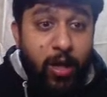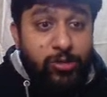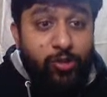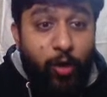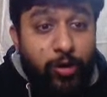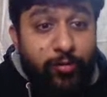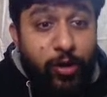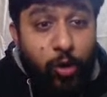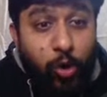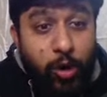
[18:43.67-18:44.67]
So what you will
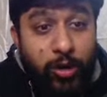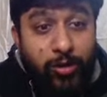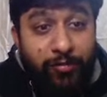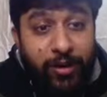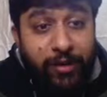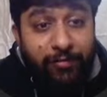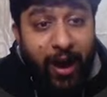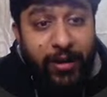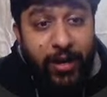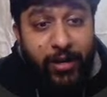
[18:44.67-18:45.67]
do, you will
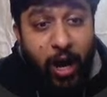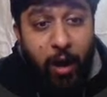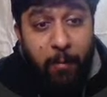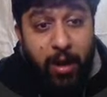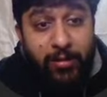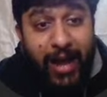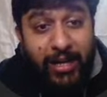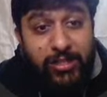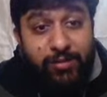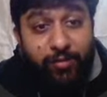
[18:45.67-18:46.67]
define a term that
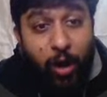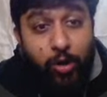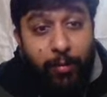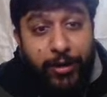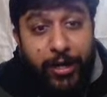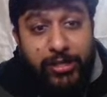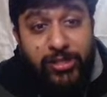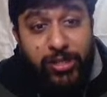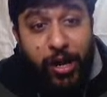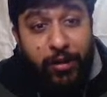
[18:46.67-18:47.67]
is volumetric
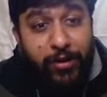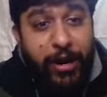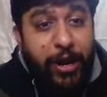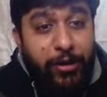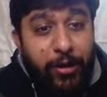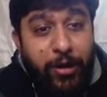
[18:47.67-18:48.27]
strain rate.